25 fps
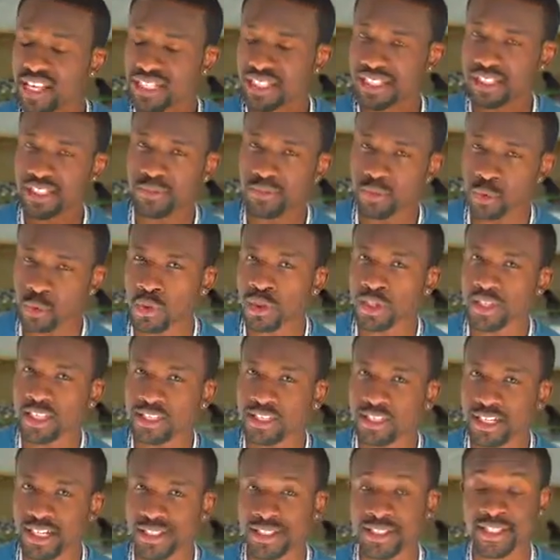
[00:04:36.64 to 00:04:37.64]
It
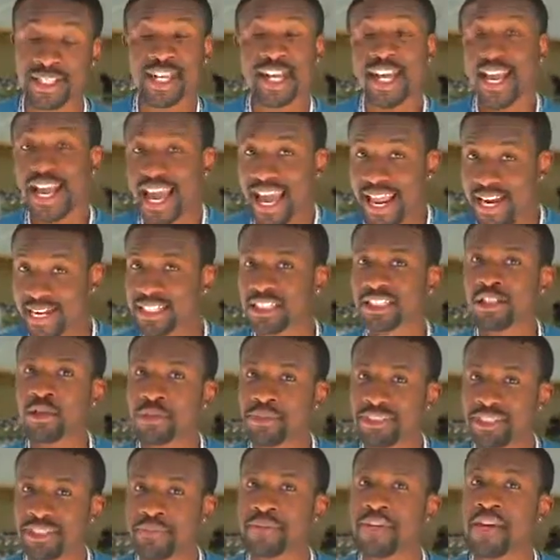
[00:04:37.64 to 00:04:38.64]
smoothly does it, and it's
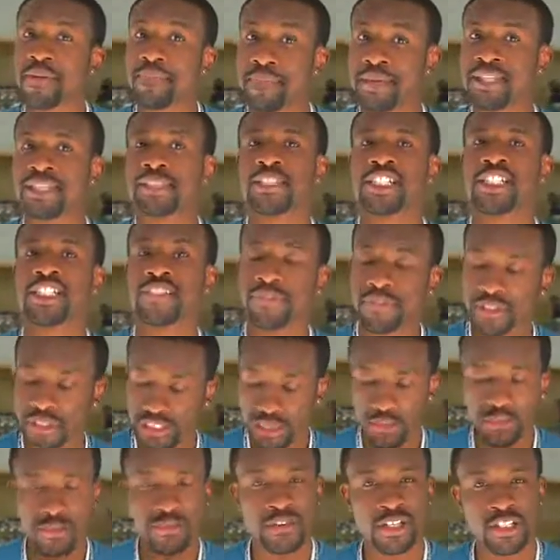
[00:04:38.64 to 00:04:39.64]
going to be a big deal for
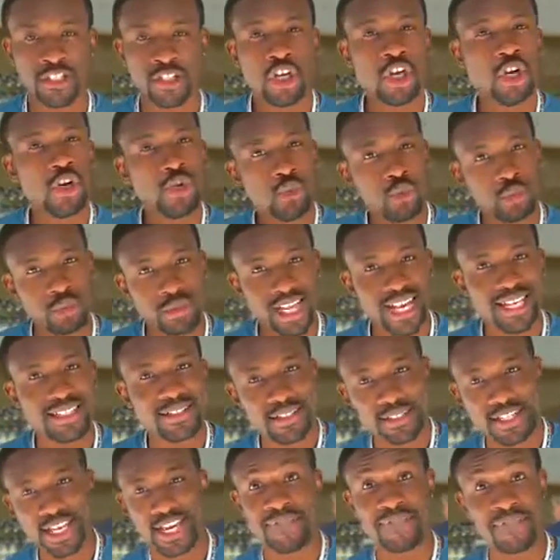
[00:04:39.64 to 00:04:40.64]
some of us who like
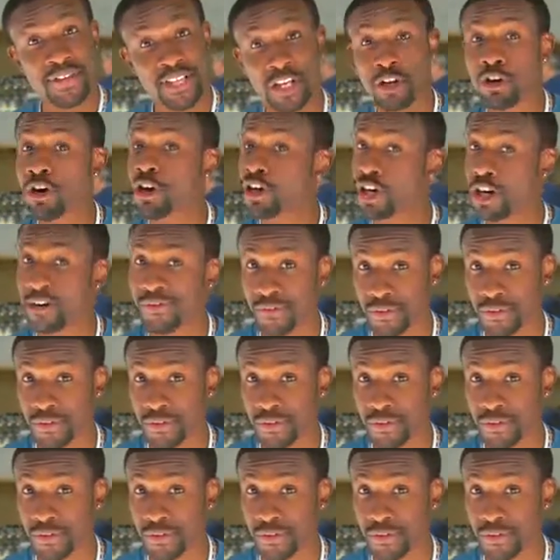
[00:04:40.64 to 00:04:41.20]
to take video on our